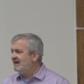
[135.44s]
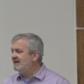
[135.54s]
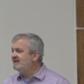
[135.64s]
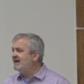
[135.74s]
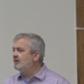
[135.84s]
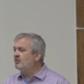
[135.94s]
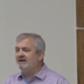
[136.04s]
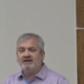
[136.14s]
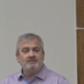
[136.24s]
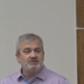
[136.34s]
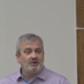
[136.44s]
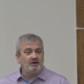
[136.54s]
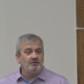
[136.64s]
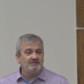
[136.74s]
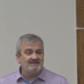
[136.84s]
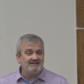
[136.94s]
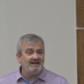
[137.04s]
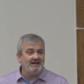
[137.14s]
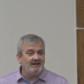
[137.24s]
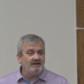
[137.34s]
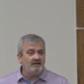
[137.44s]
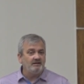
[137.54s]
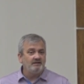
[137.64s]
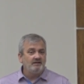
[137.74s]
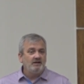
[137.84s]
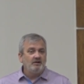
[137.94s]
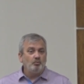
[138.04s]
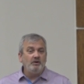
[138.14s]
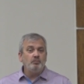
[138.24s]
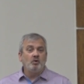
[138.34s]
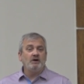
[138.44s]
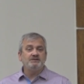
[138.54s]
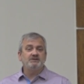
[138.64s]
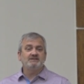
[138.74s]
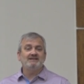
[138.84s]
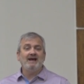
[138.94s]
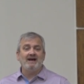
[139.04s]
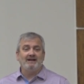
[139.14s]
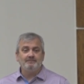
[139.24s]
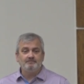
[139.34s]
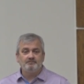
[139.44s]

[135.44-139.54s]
And yet, when it comes to our own sin, we want just that.